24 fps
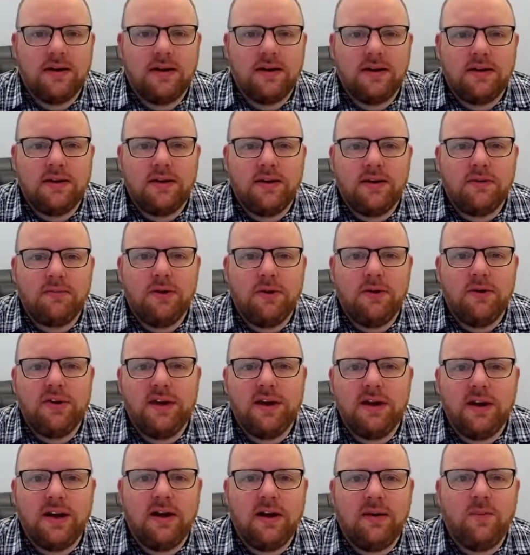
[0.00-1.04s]
Good
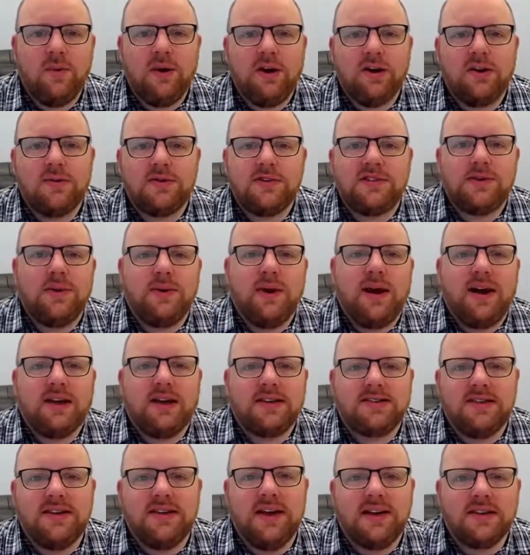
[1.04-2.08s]
morning and welcome to Ask
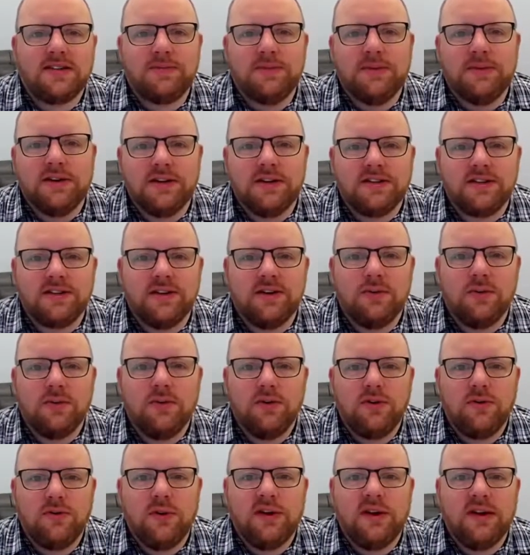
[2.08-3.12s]
the Expert, an
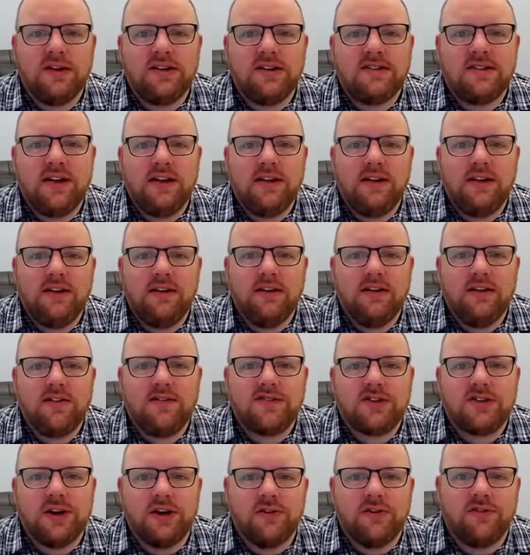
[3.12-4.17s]
award-winning daily live
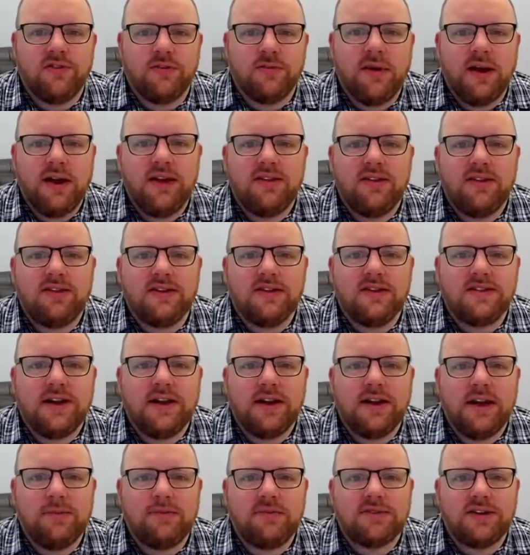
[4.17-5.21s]
show from 8:30
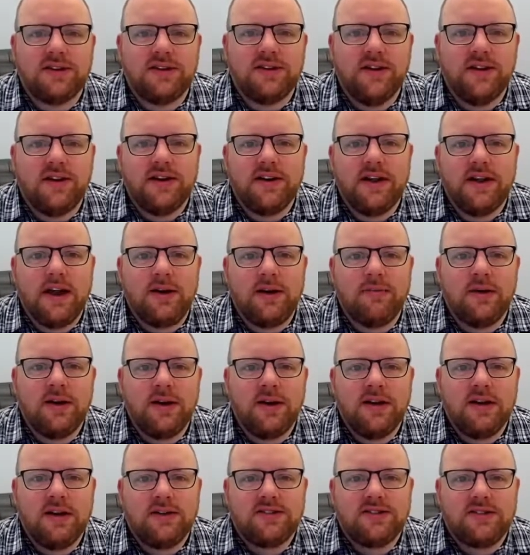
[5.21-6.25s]
a.m. to 9 a.m.
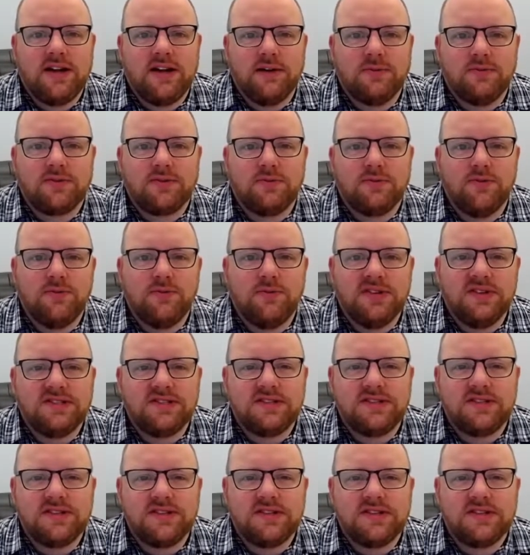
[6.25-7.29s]
to help small
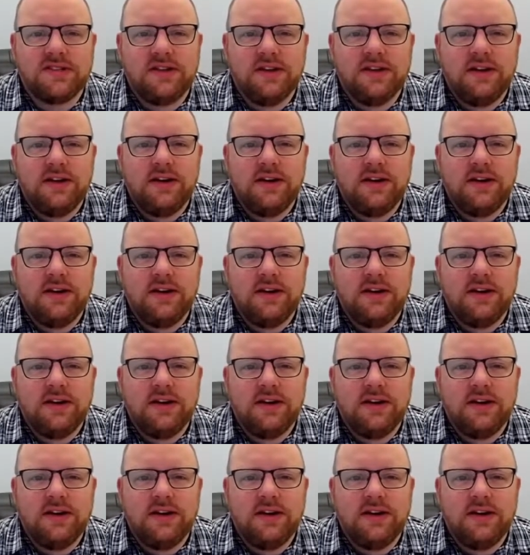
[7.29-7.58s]
businesses.